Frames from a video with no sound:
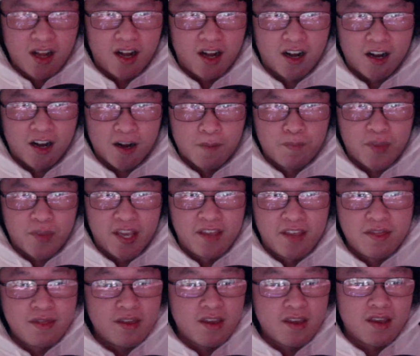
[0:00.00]

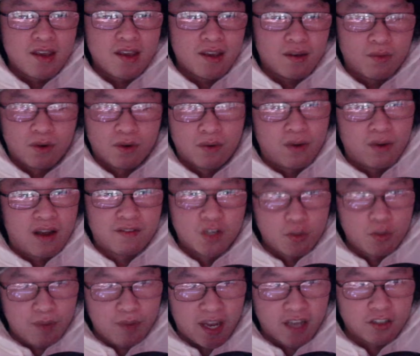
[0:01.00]
we have a
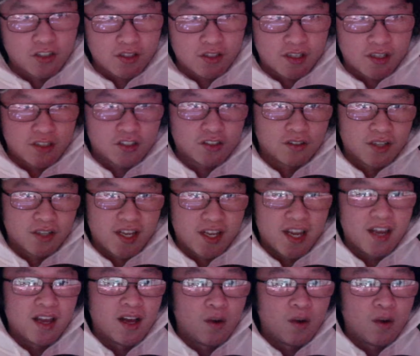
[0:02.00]
new page essentially.